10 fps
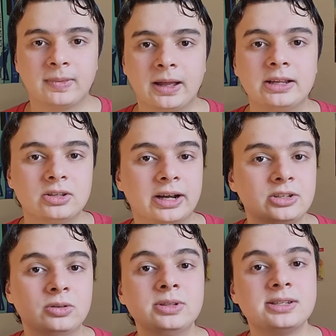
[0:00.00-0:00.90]
I, I
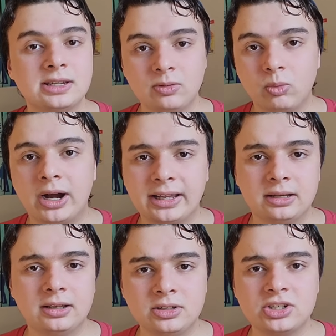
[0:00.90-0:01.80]
don't see why
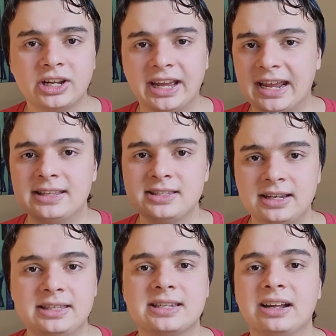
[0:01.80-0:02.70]
Ninja and
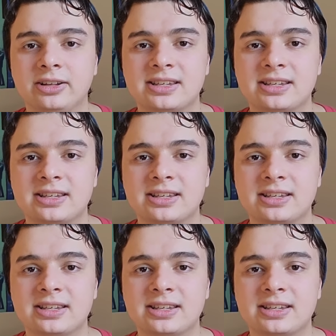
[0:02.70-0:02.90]
Dead Silence